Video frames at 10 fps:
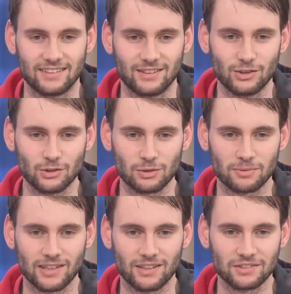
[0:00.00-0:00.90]
do some
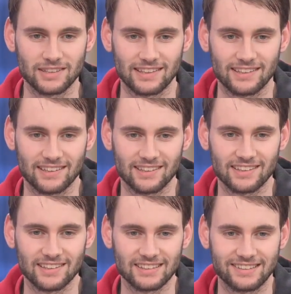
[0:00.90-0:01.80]
counting again, I
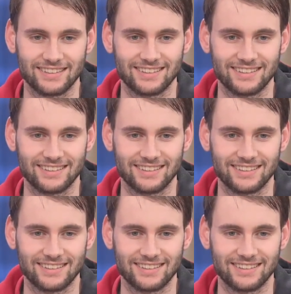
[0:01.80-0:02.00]
guess.